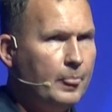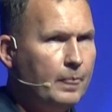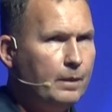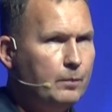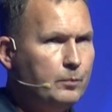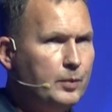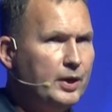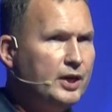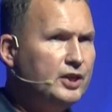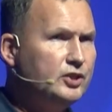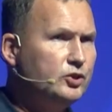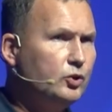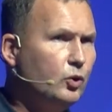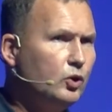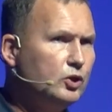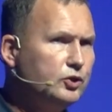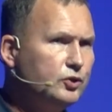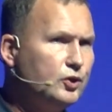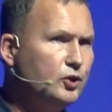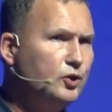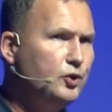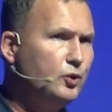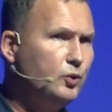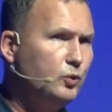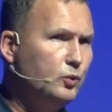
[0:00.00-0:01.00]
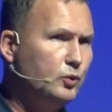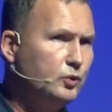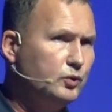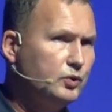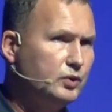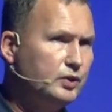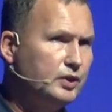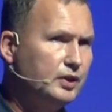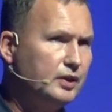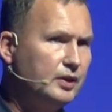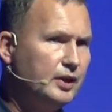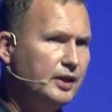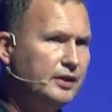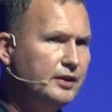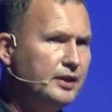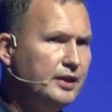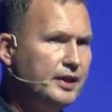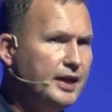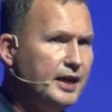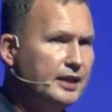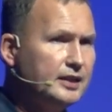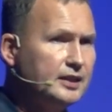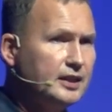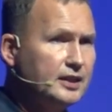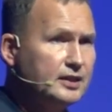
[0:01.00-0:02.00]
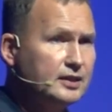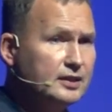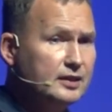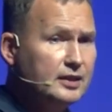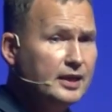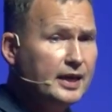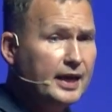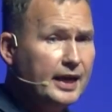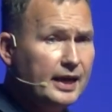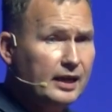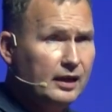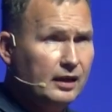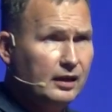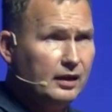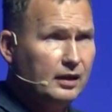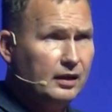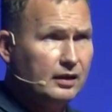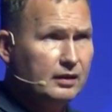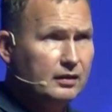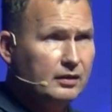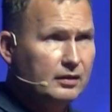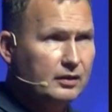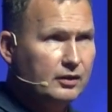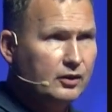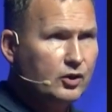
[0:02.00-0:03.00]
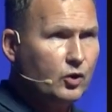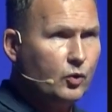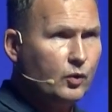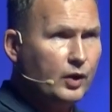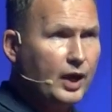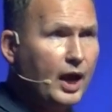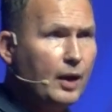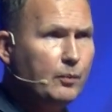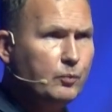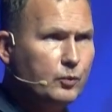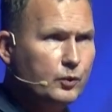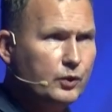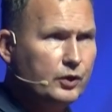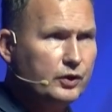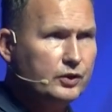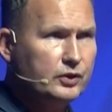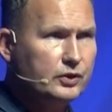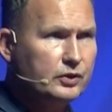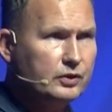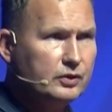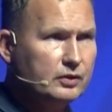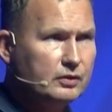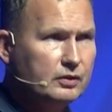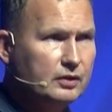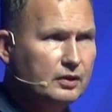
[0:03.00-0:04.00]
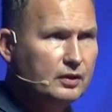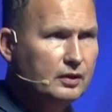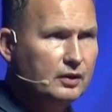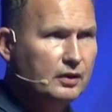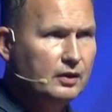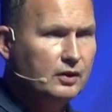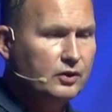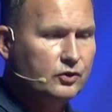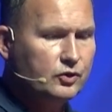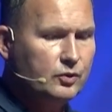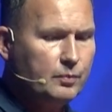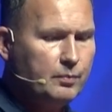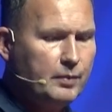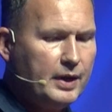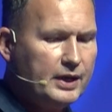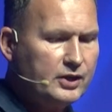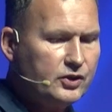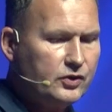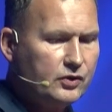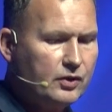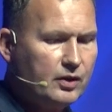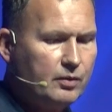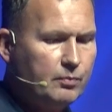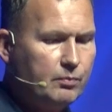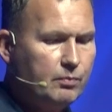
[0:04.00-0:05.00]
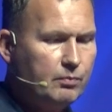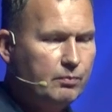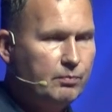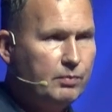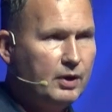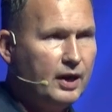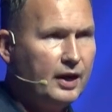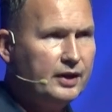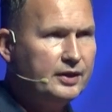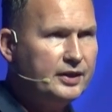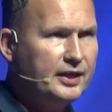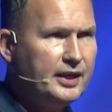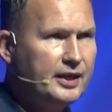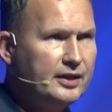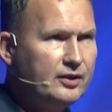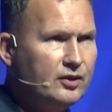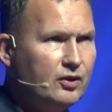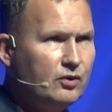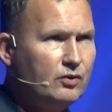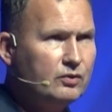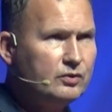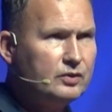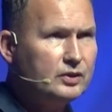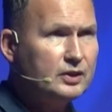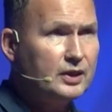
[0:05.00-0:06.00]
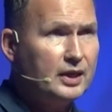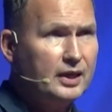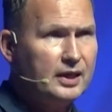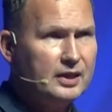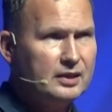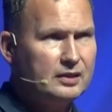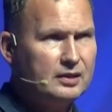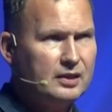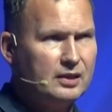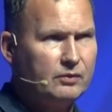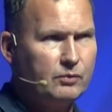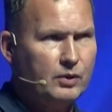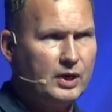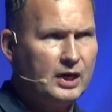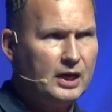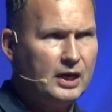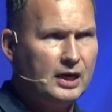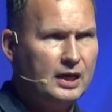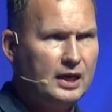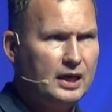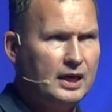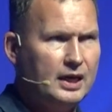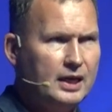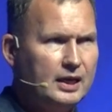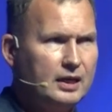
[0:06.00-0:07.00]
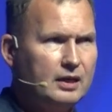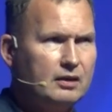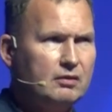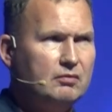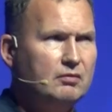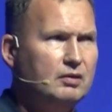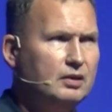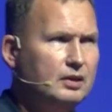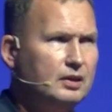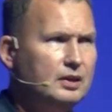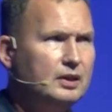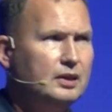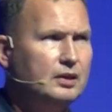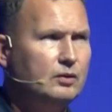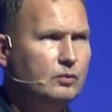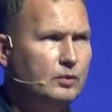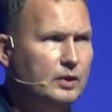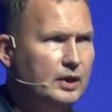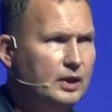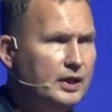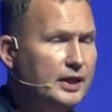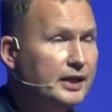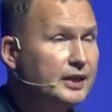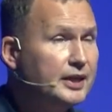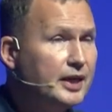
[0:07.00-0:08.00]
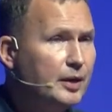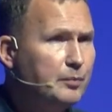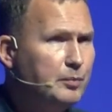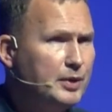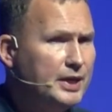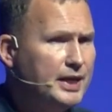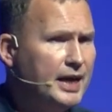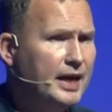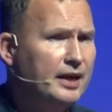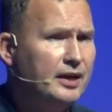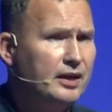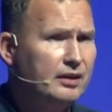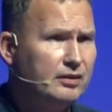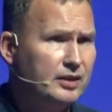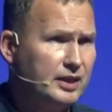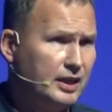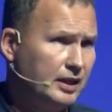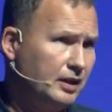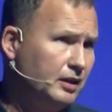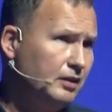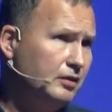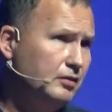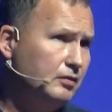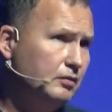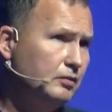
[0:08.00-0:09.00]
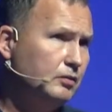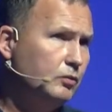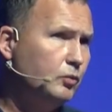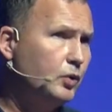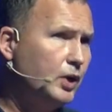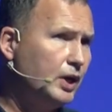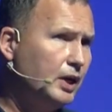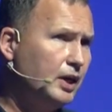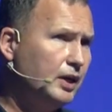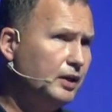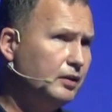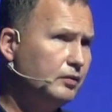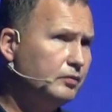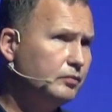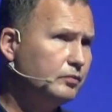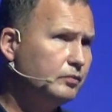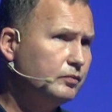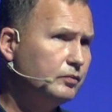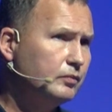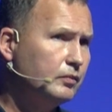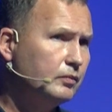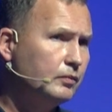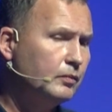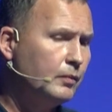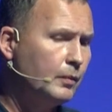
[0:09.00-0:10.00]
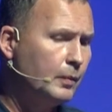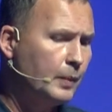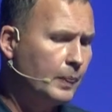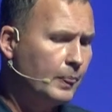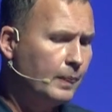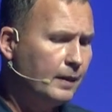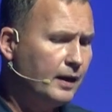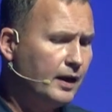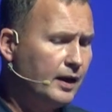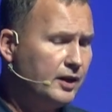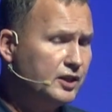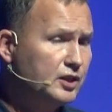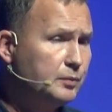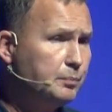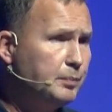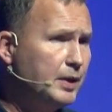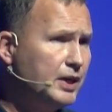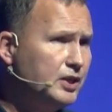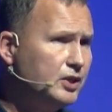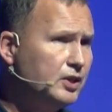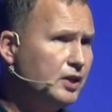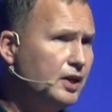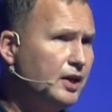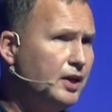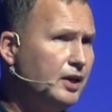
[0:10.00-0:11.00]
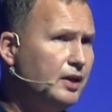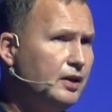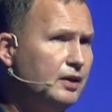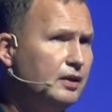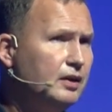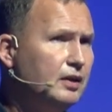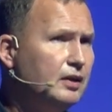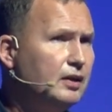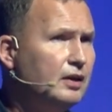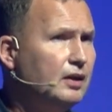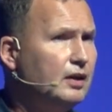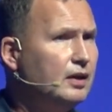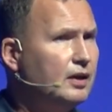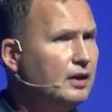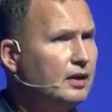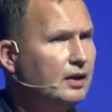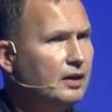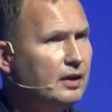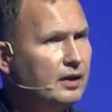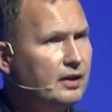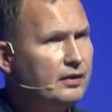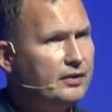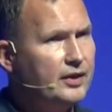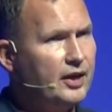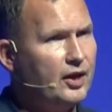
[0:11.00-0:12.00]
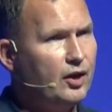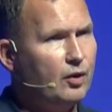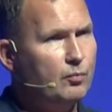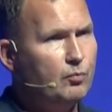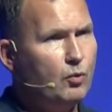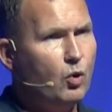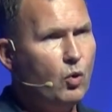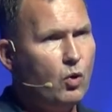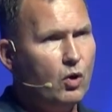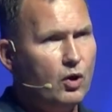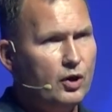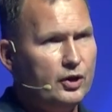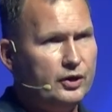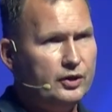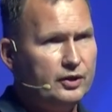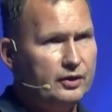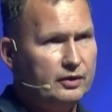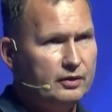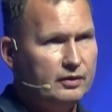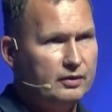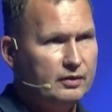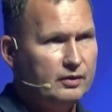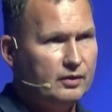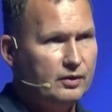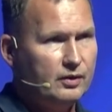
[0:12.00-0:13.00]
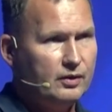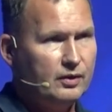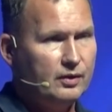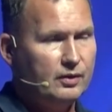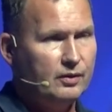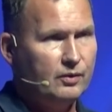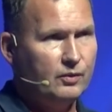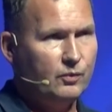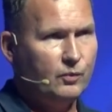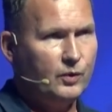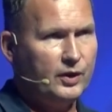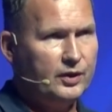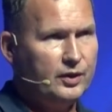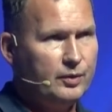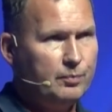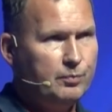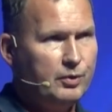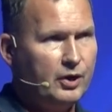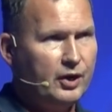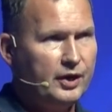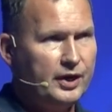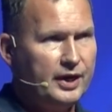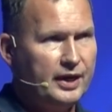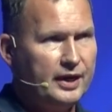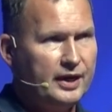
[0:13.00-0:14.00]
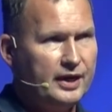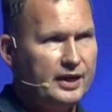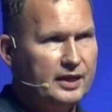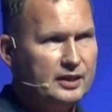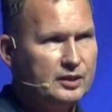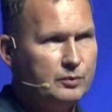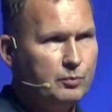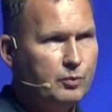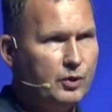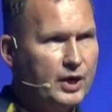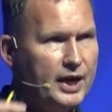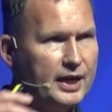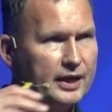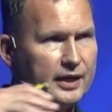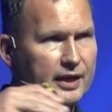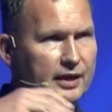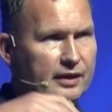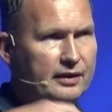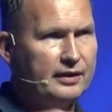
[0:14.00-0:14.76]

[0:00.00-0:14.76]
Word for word: But it's also used in the next hill, going upwards. So measuring blood ketones is really like, well, it can be anything, really. And especially, they are more when the body is breaking